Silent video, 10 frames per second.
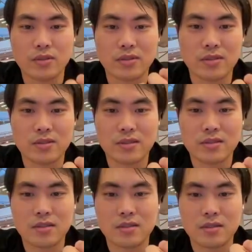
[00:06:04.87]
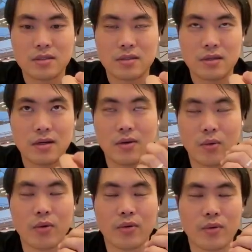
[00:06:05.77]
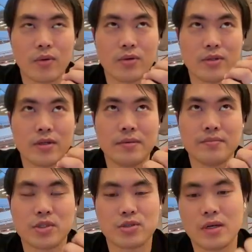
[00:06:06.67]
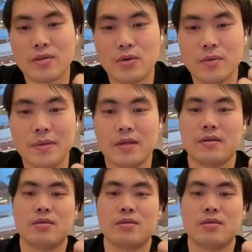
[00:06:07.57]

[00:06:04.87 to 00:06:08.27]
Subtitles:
the decision, all the trade will be